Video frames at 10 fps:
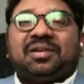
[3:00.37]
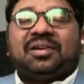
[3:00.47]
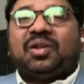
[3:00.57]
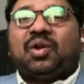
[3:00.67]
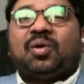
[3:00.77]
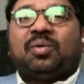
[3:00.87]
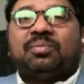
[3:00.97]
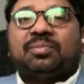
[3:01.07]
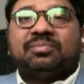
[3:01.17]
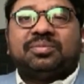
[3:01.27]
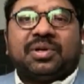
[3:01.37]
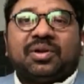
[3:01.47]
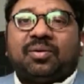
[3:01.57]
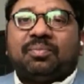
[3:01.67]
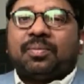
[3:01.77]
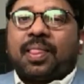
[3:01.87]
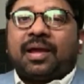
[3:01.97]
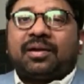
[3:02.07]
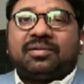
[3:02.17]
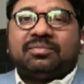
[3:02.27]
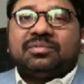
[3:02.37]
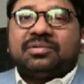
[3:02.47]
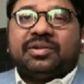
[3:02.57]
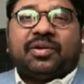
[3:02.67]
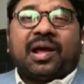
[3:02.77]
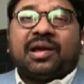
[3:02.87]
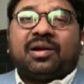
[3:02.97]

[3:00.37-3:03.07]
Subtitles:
like dry